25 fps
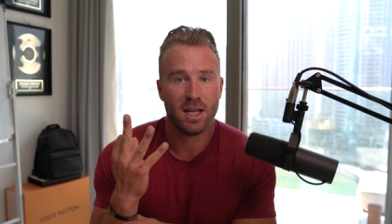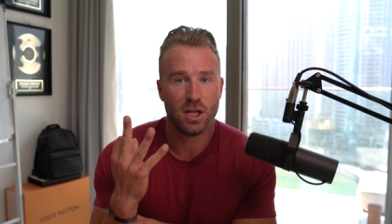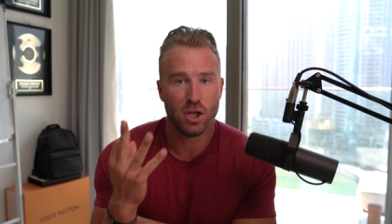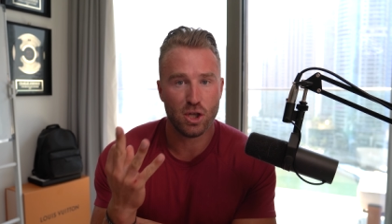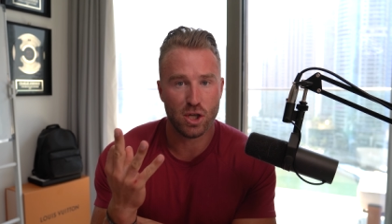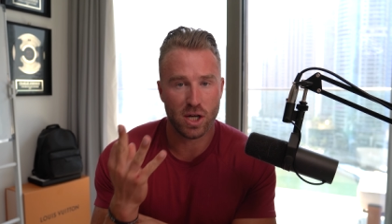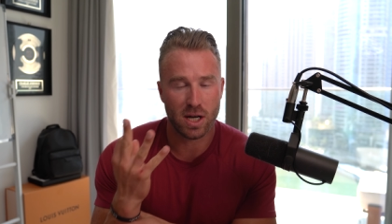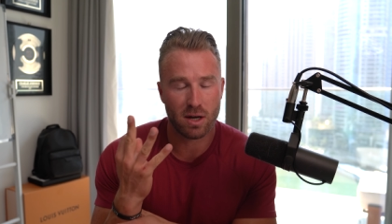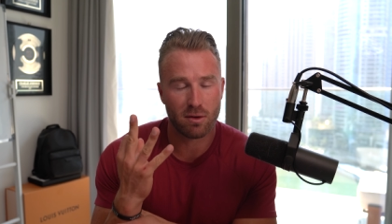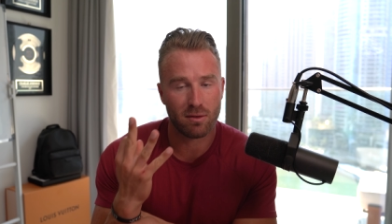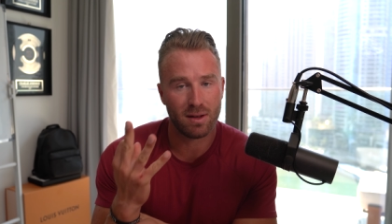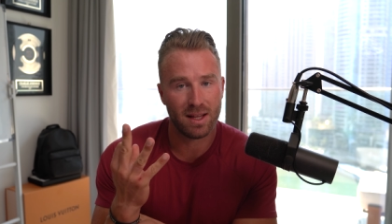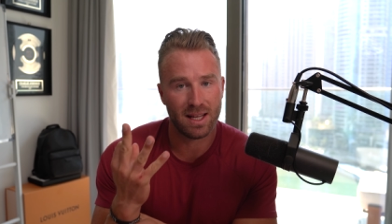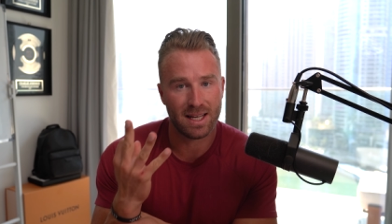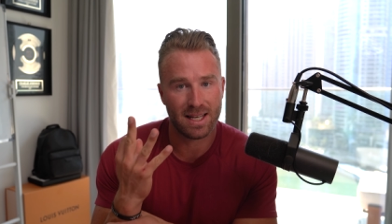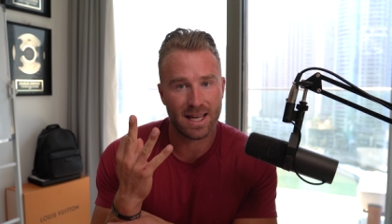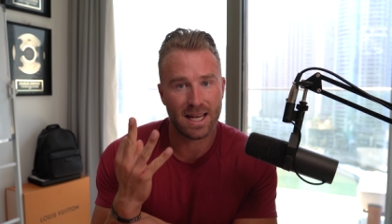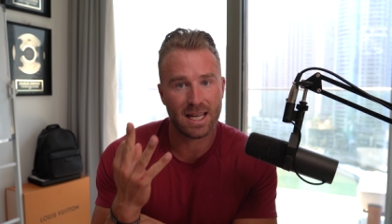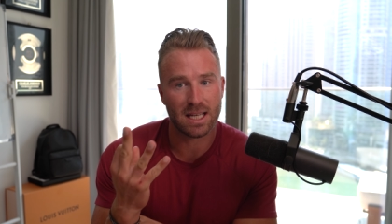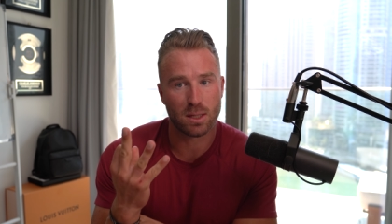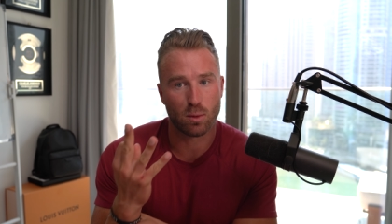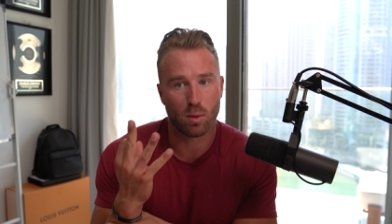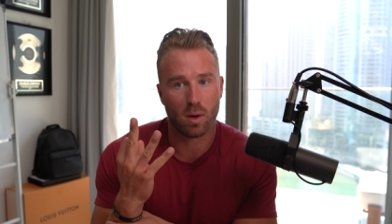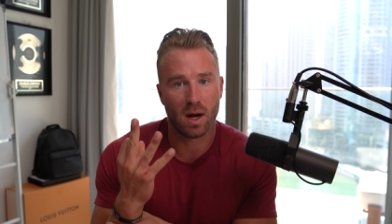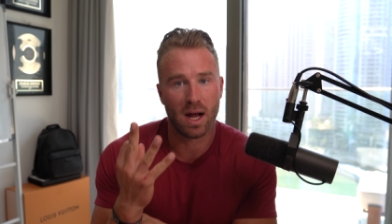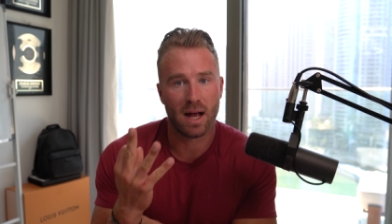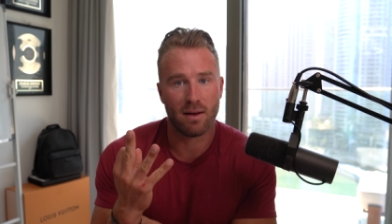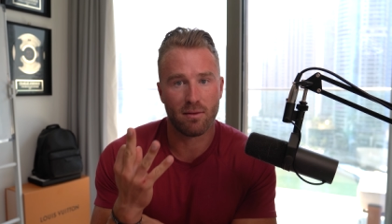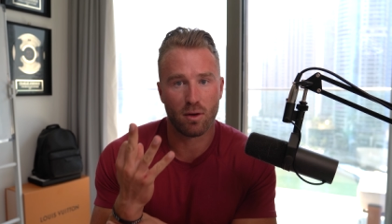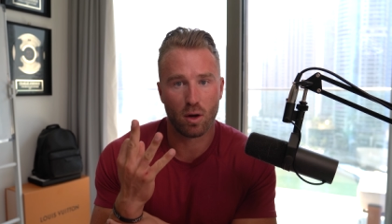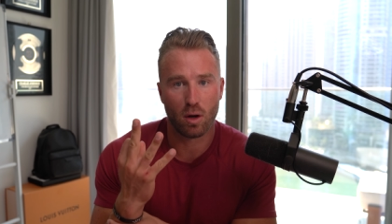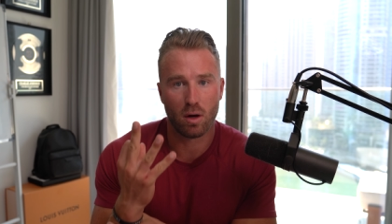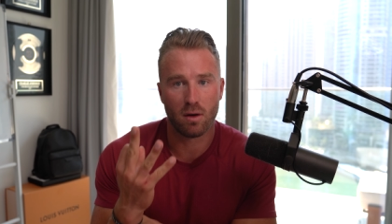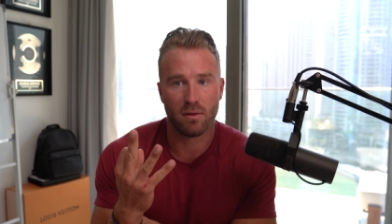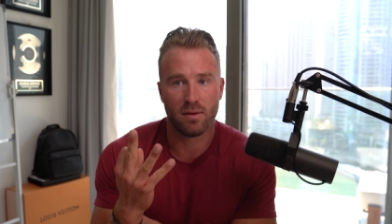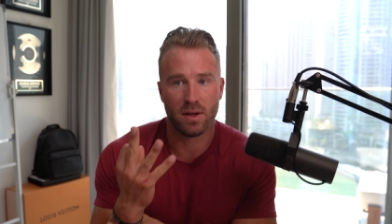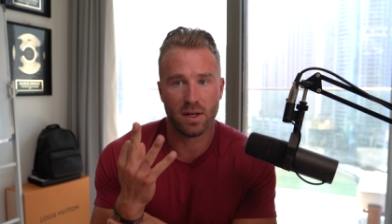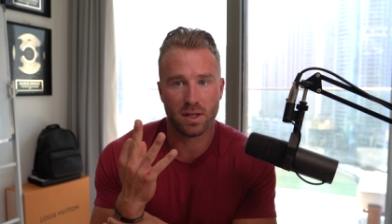Generally, the days where I have a
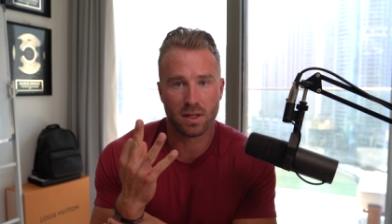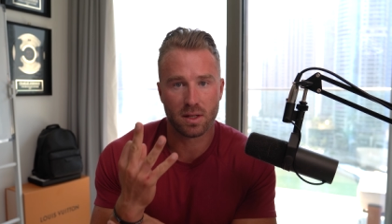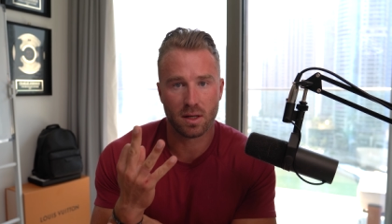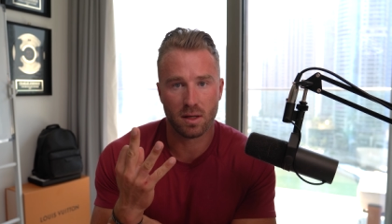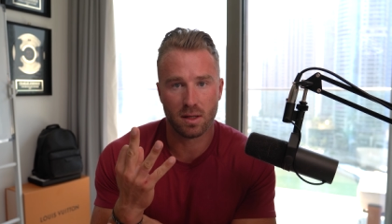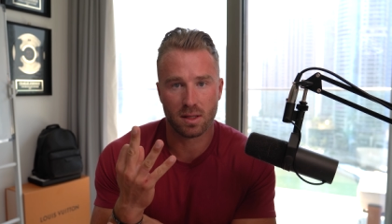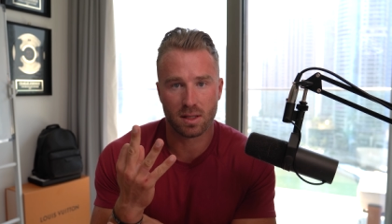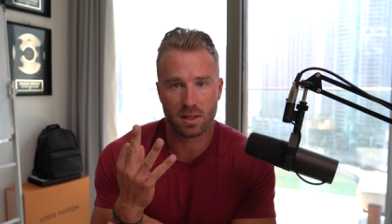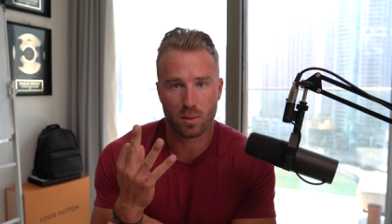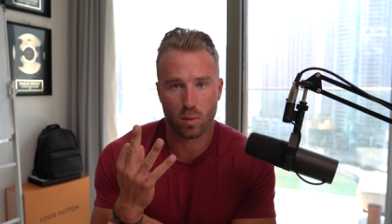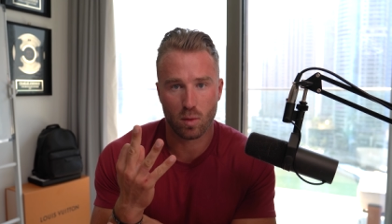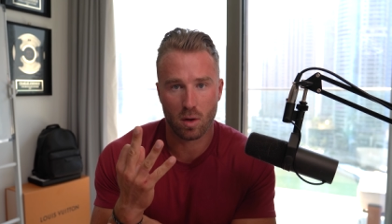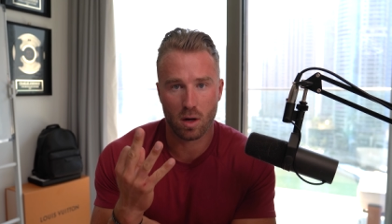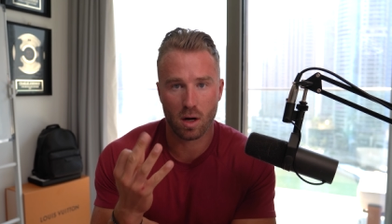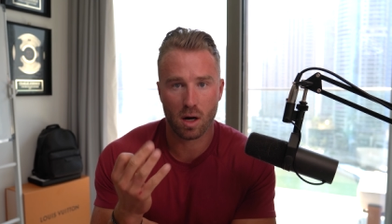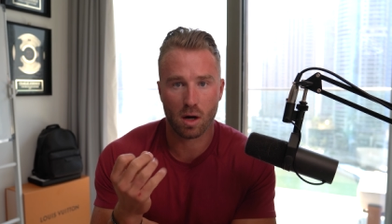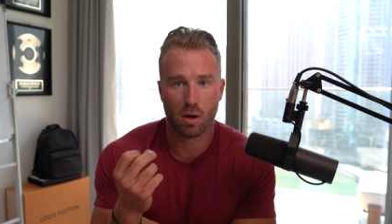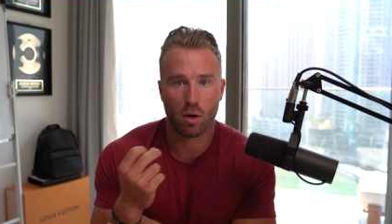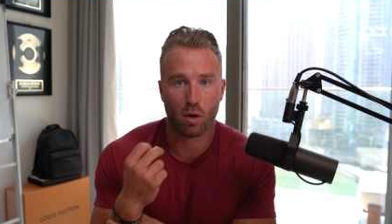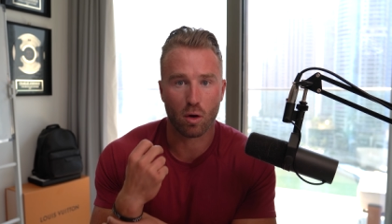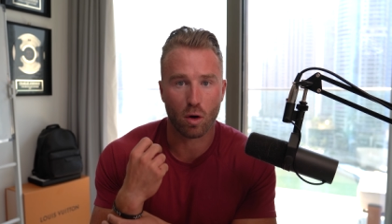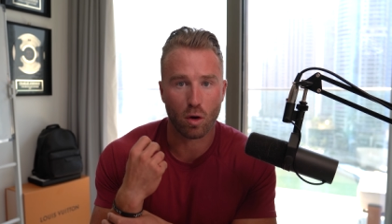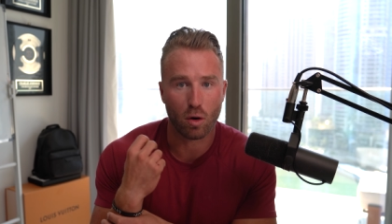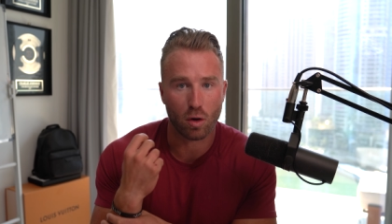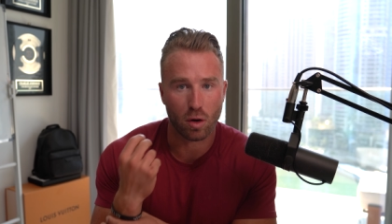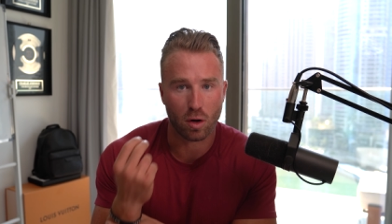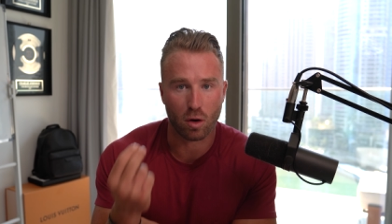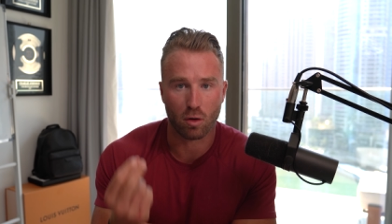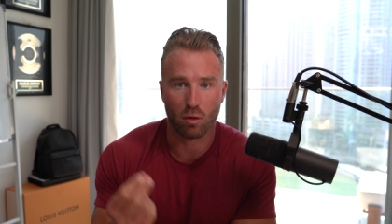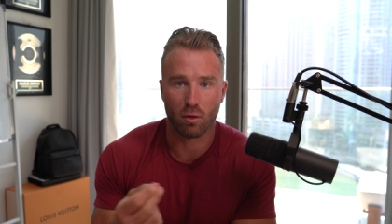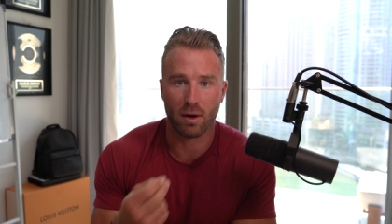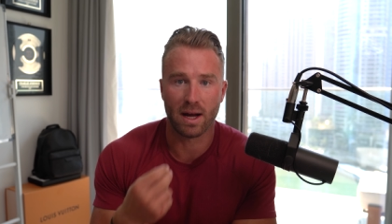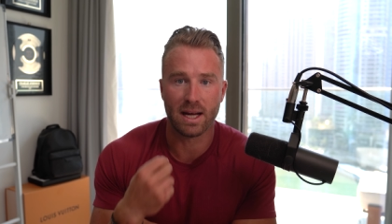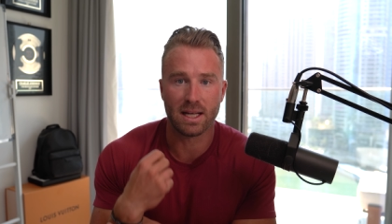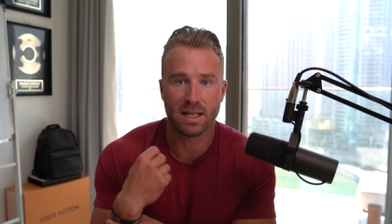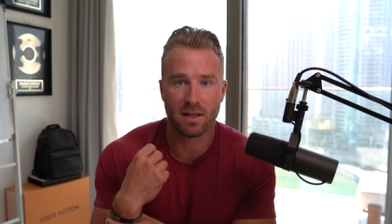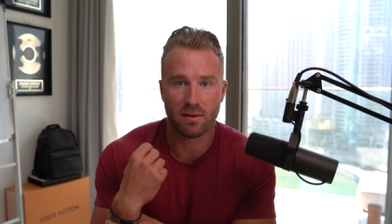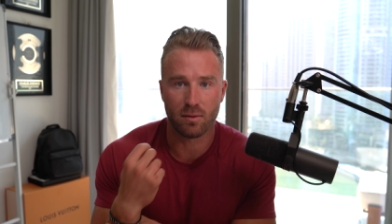lot of intense work or a lot of
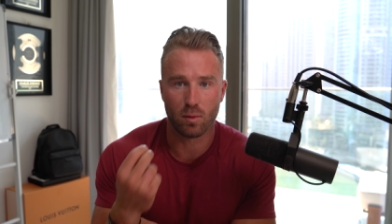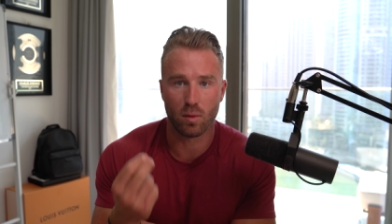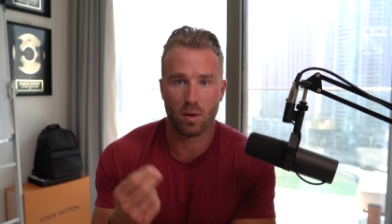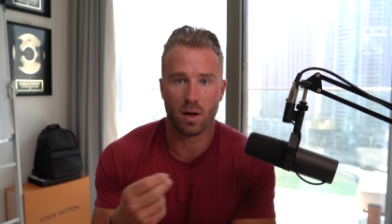creative